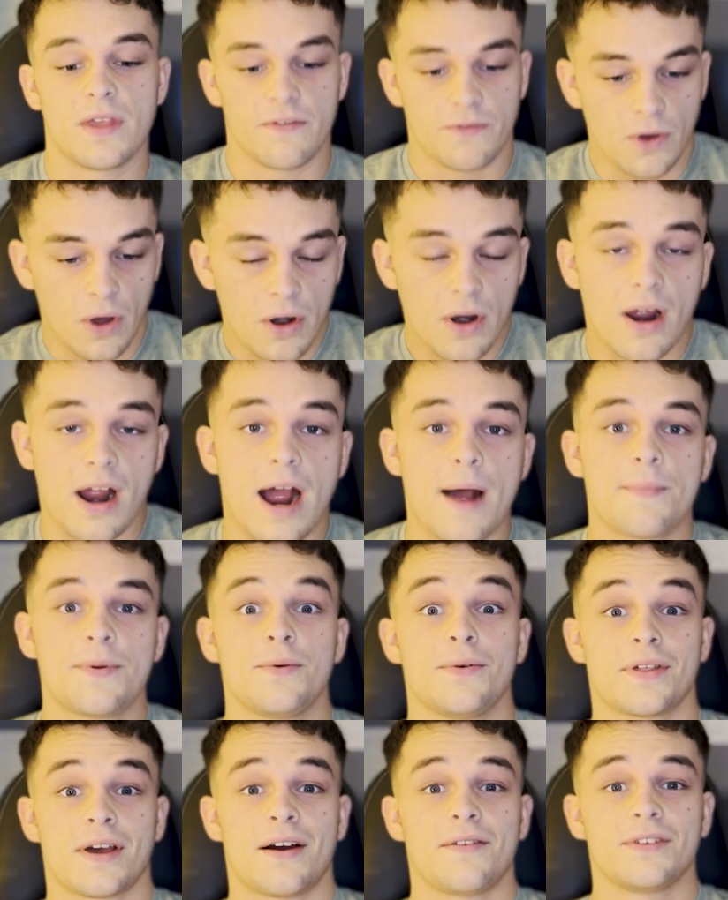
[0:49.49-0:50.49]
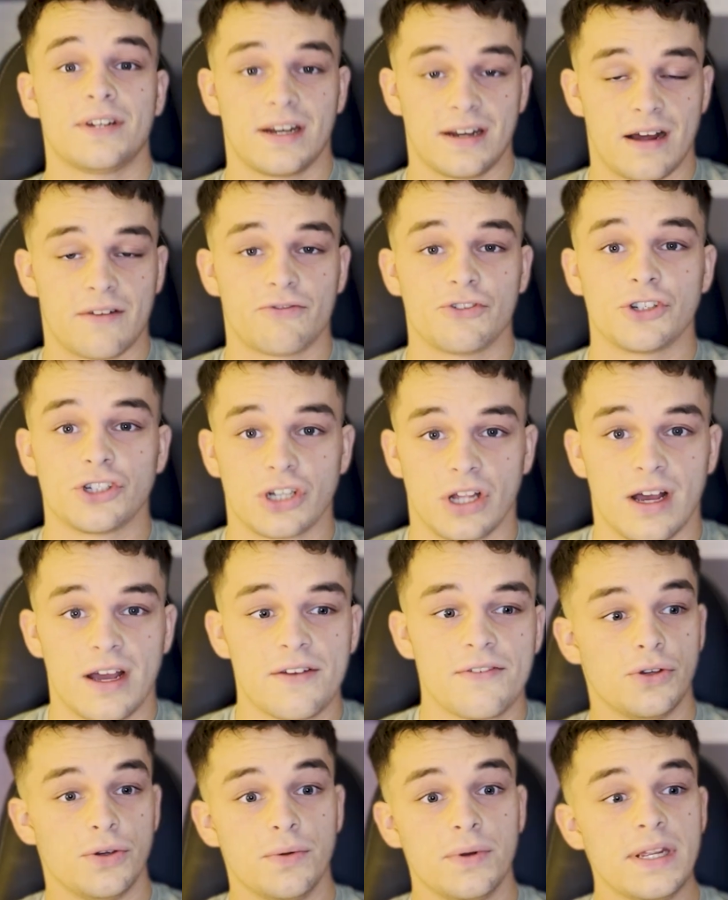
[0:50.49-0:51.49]
If you're not happy with having an average
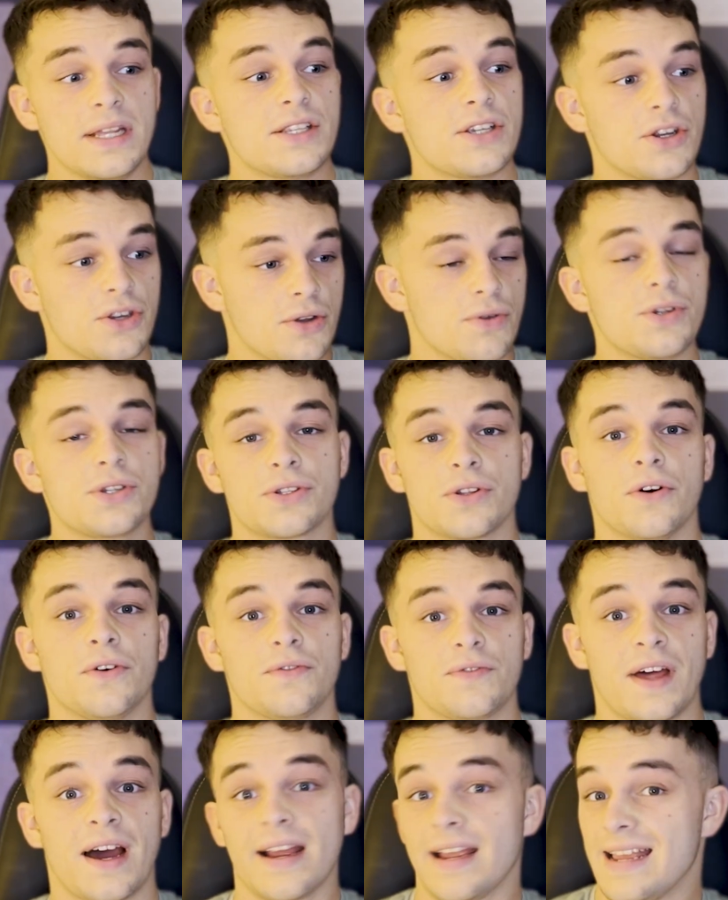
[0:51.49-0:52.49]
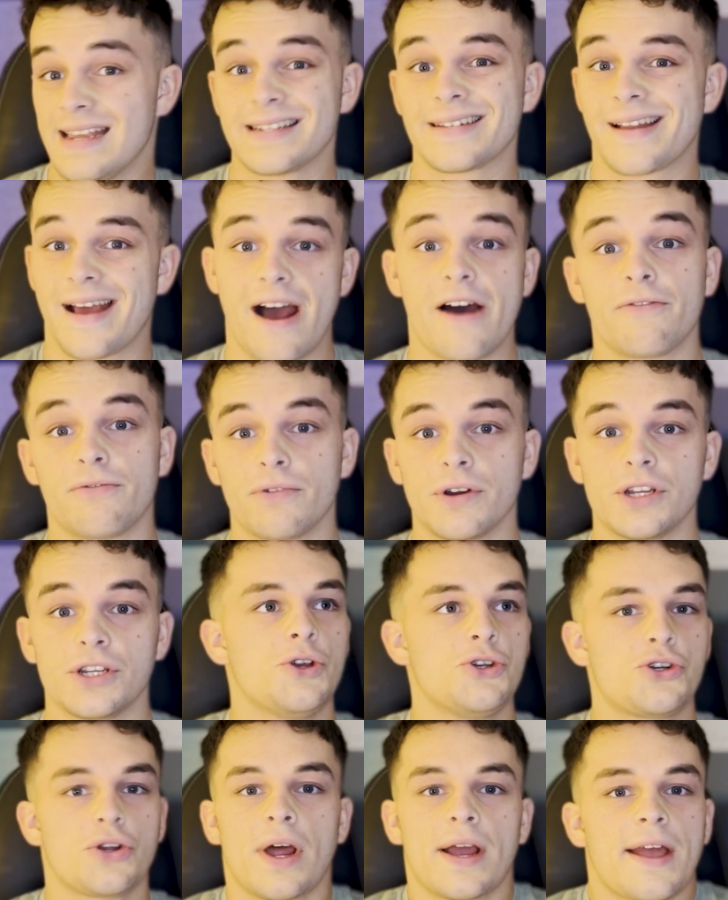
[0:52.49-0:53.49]
life, you need to do stuff that isn't
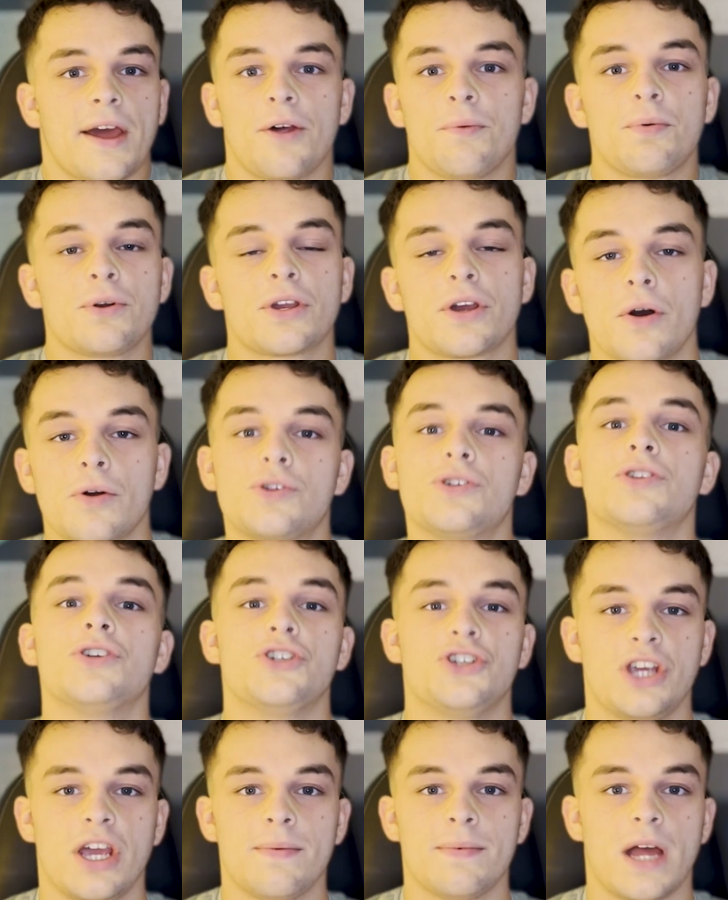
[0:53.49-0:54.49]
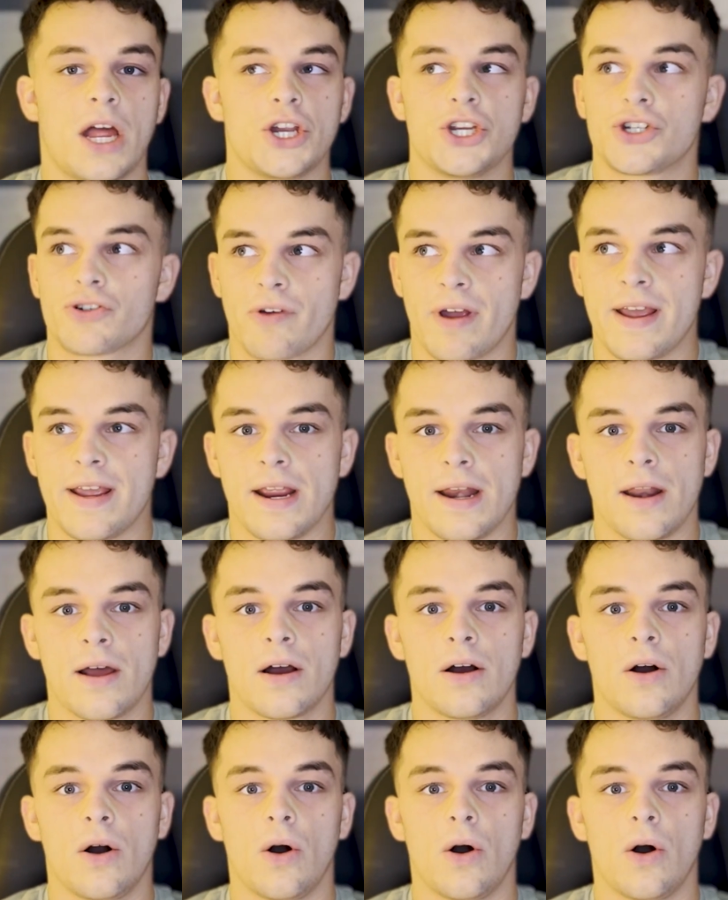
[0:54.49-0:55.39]
average. Should I get up and go to the gym and train?